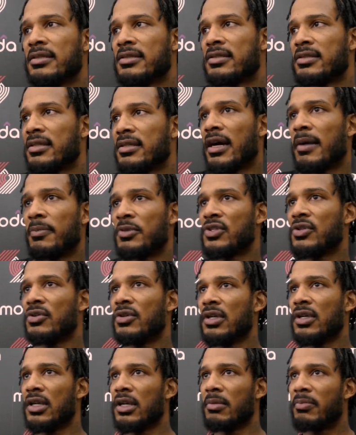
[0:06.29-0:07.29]
It's an
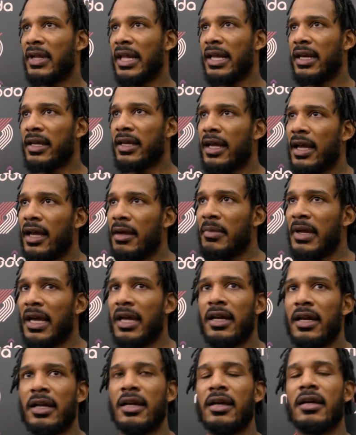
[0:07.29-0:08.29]
opportunity to play the game
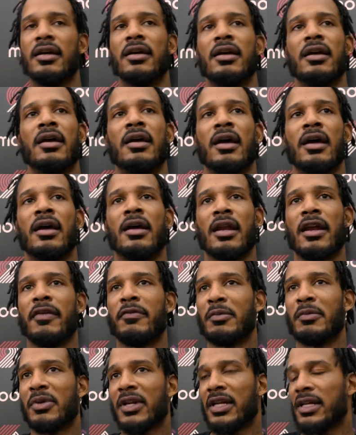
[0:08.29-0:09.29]
that I've
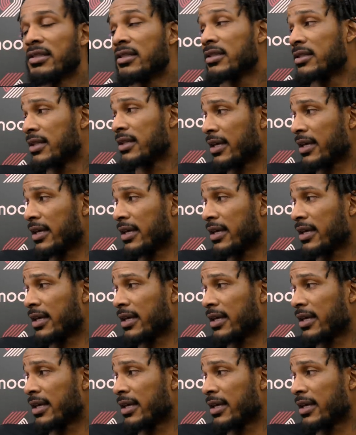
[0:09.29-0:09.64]
been playing since